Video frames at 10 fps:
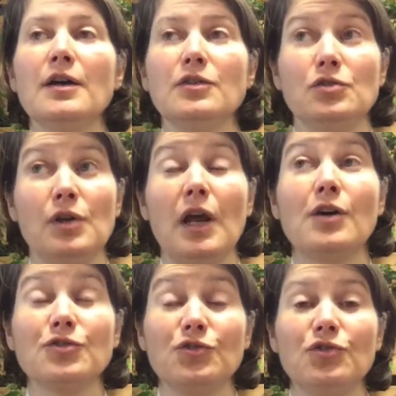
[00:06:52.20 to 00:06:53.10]
to allow
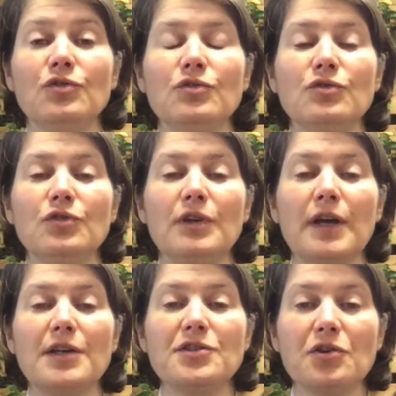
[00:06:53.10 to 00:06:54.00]
students to
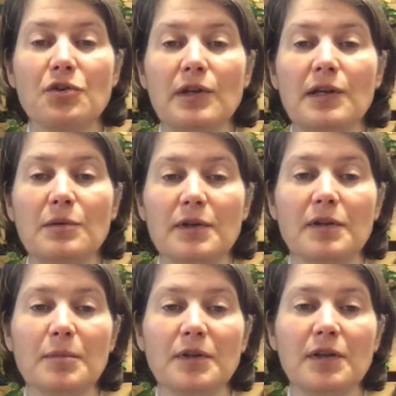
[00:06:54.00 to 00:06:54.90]
engage early with
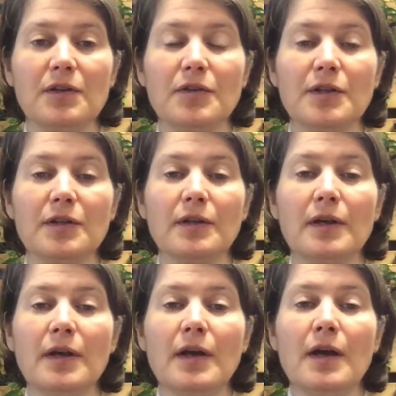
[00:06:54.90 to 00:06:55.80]
the material.
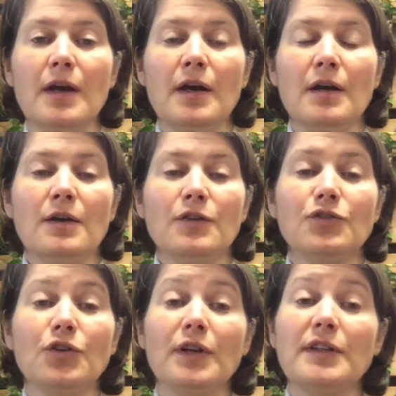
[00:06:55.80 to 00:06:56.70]

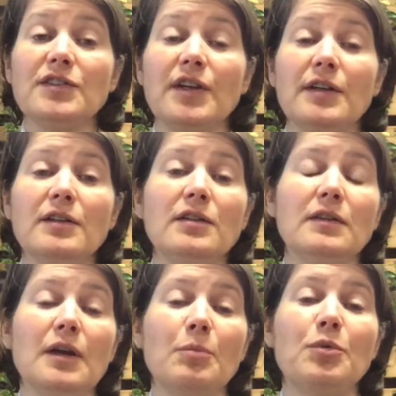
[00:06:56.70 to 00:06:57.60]
So then Senate
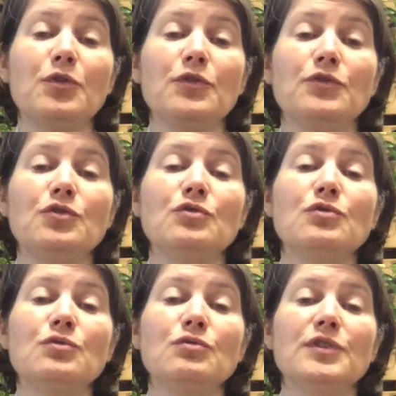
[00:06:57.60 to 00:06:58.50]
approved
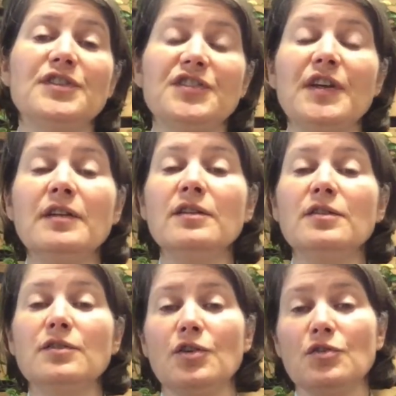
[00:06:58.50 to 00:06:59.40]
to
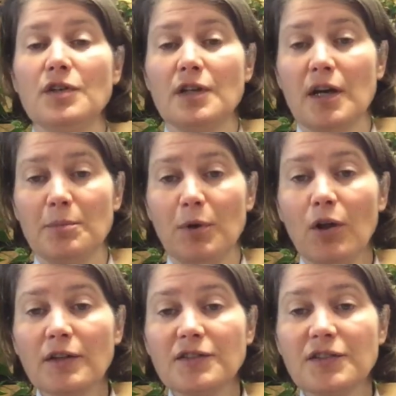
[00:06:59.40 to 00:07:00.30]
rescind the unit guide
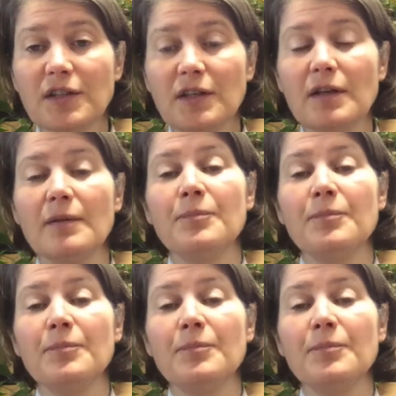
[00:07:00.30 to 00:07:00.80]
policy